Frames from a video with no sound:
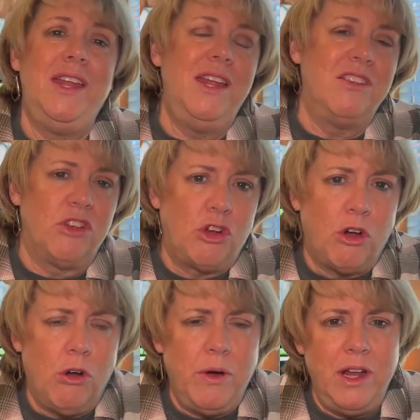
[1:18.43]
is
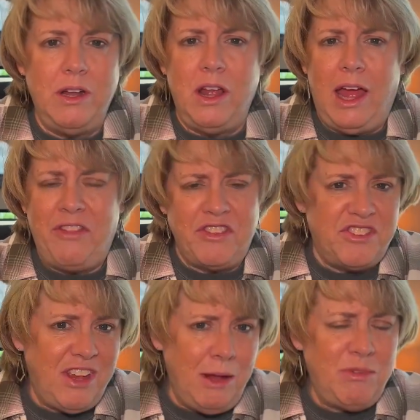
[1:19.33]
occurring at the
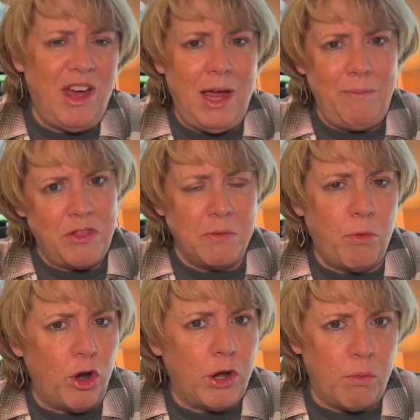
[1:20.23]
same time that the
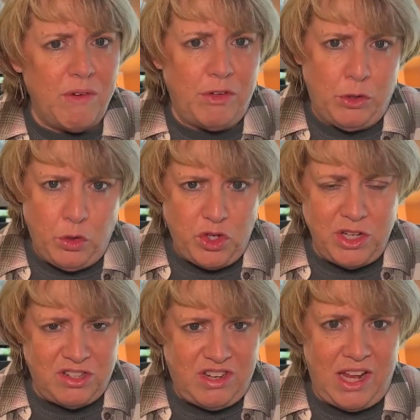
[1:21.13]
market revolution
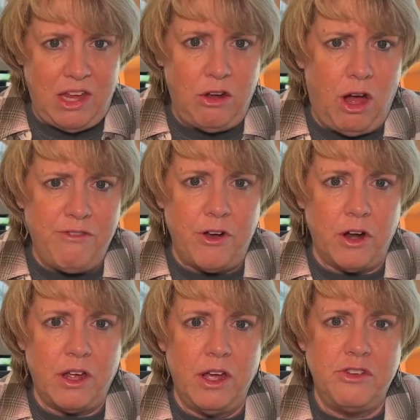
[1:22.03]
is taking off in our
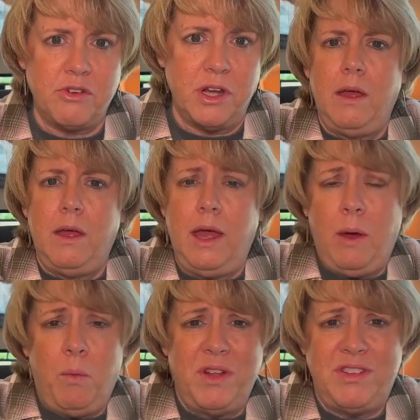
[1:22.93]
country.
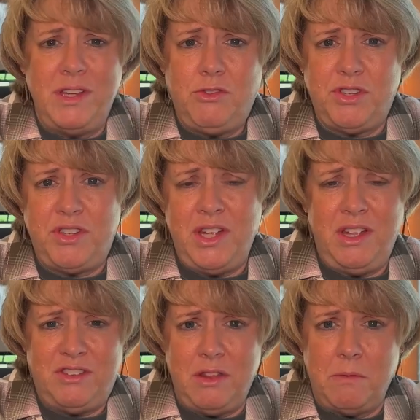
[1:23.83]
And what's interesting
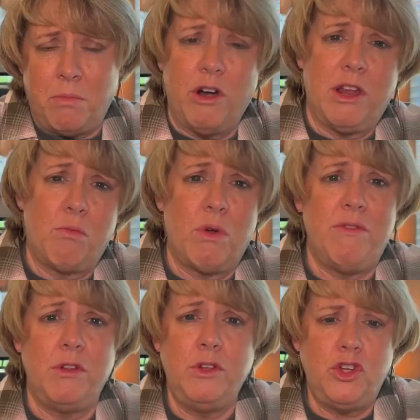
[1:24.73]
is in the market
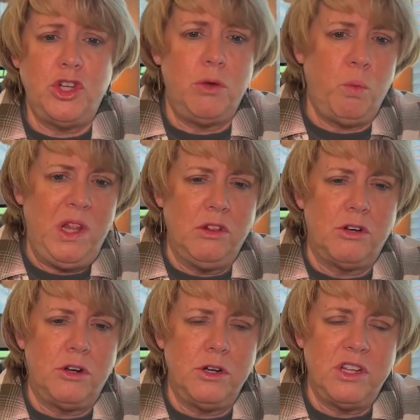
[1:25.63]
revolution, we
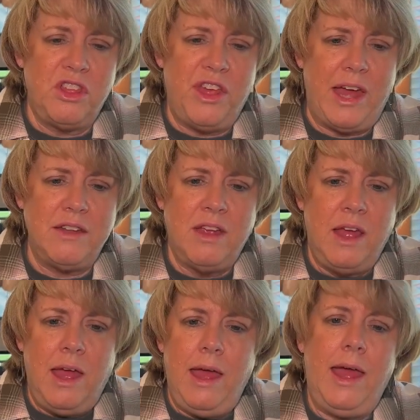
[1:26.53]
learned that
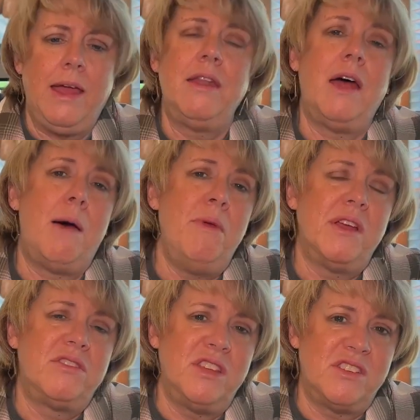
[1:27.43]
economic
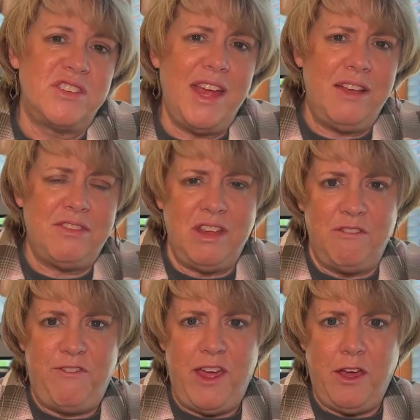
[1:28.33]
success and
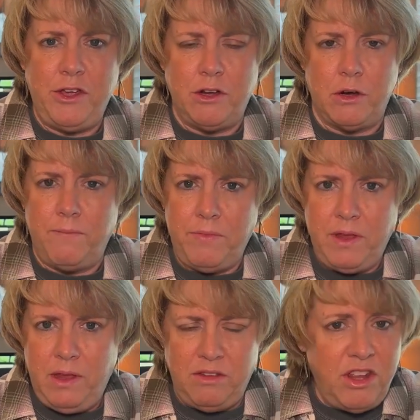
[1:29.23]
failure
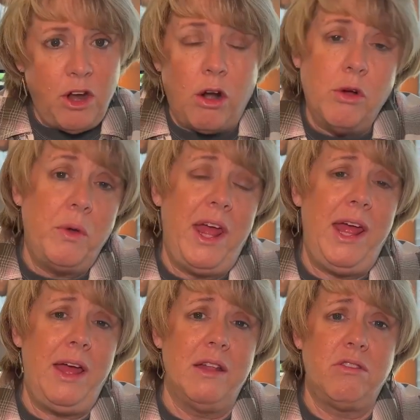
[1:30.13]
is in our own
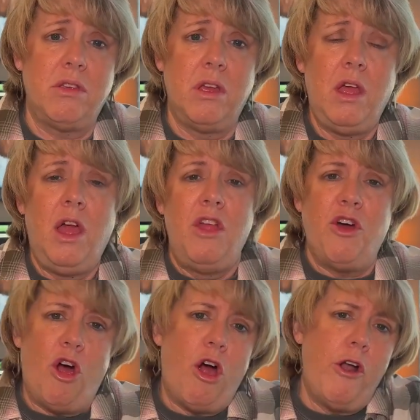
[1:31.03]
hands. The
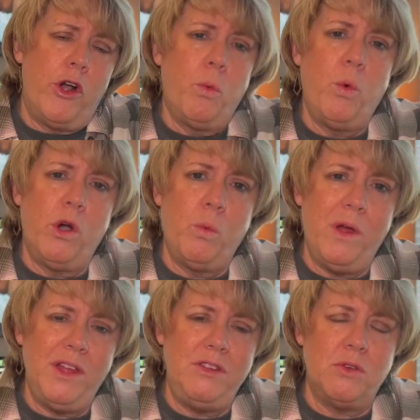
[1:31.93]
harder we're
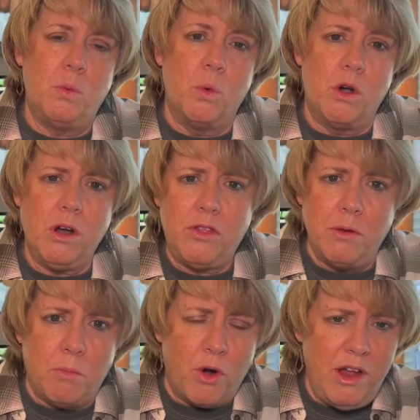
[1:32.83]
willing to work, the
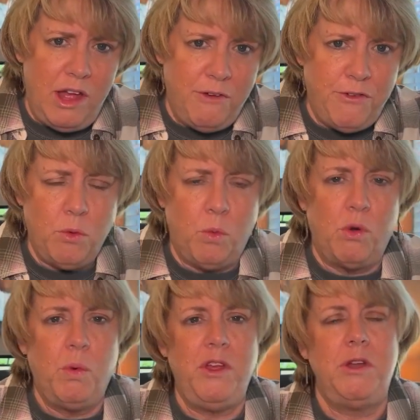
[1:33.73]
more effort we're
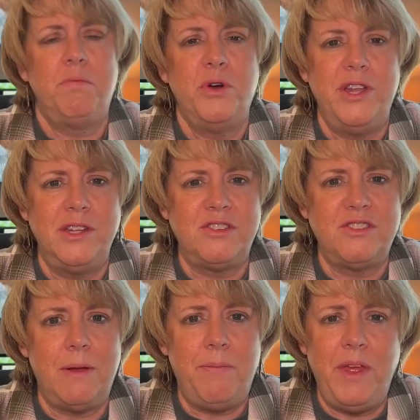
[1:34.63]
willing to put into
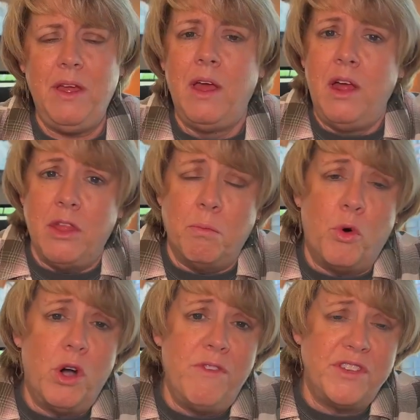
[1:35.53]
something, the
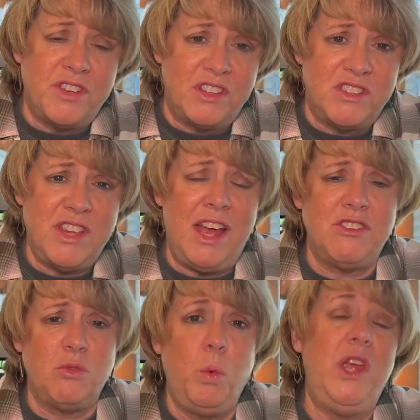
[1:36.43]
more of a
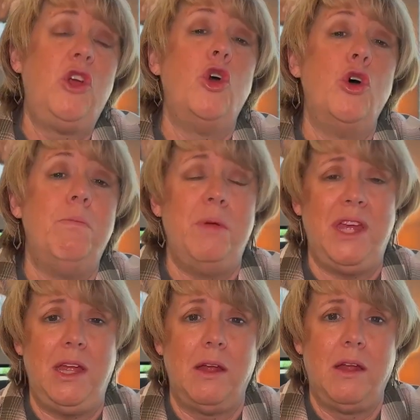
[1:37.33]
success we could
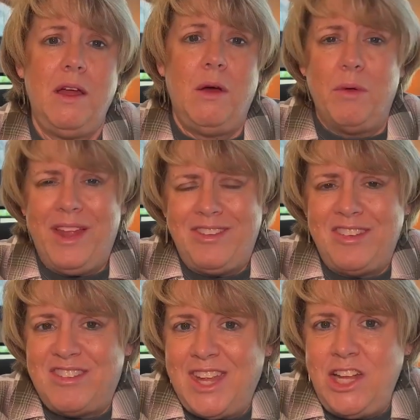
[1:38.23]
be. Well, that's
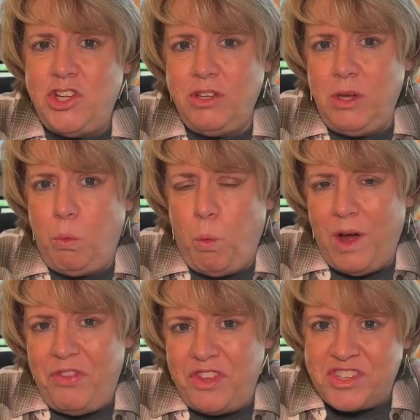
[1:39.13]
essentially
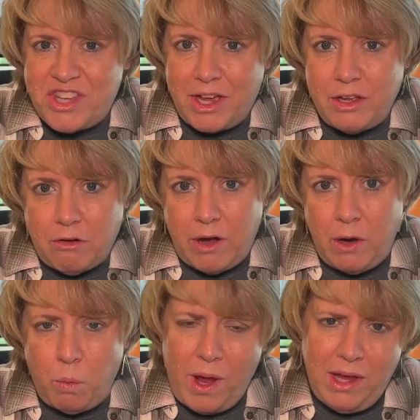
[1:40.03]
what the Second Great
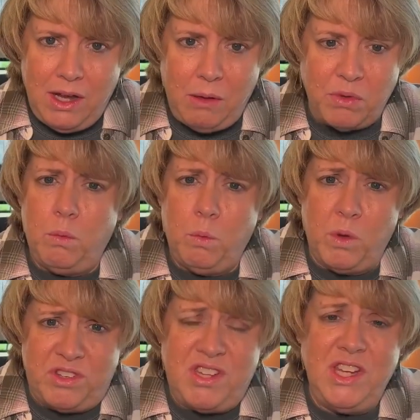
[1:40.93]
Awakening
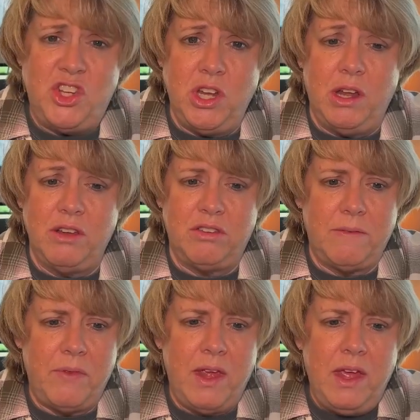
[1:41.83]
was teaching us.
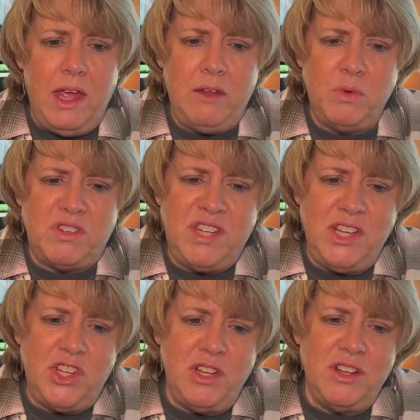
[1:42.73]
It was
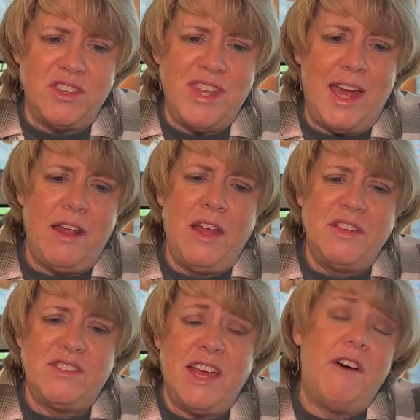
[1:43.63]
teaching us that
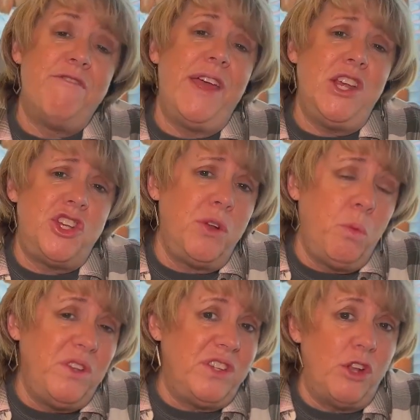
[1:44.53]
salvation
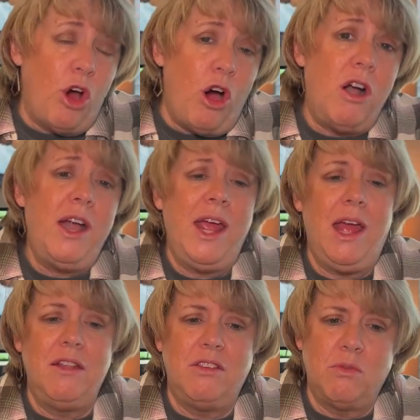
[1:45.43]
was in our
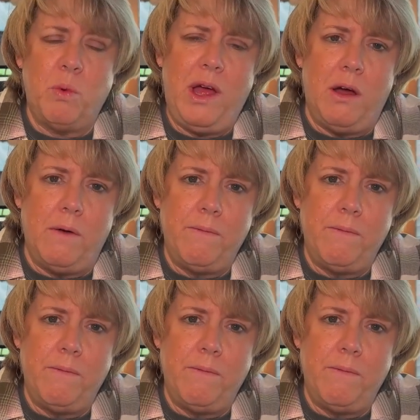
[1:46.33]
hands as well.